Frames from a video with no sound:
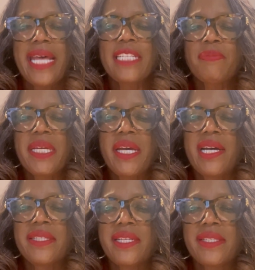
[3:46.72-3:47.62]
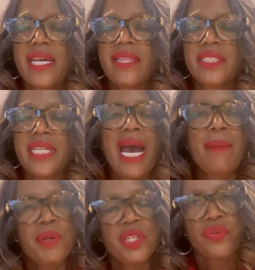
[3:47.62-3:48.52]
That's because he said the job
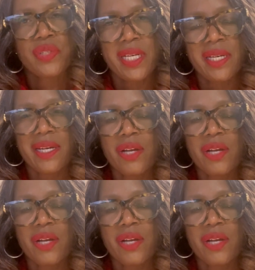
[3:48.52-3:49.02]
picture is good.